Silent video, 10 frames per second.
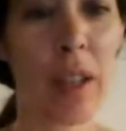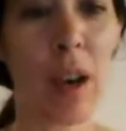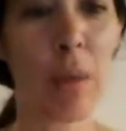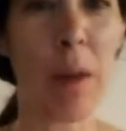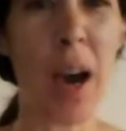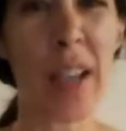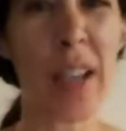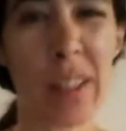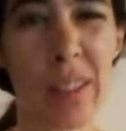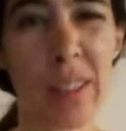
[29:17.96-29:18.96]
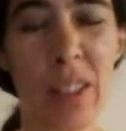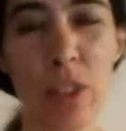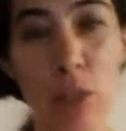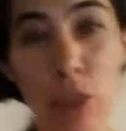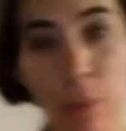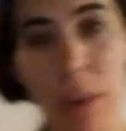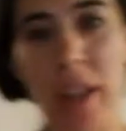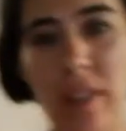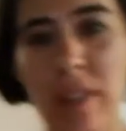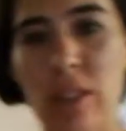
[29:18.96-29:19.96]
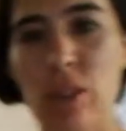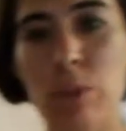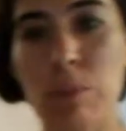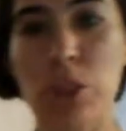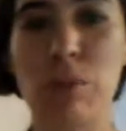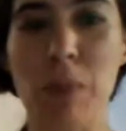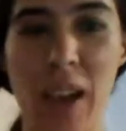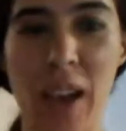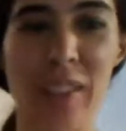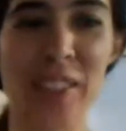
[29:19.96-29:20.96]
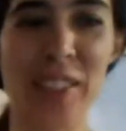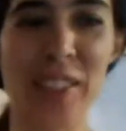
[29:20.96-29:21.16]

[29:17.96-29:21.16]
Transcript: a mile, no, 2 miles. You swim 2 miles.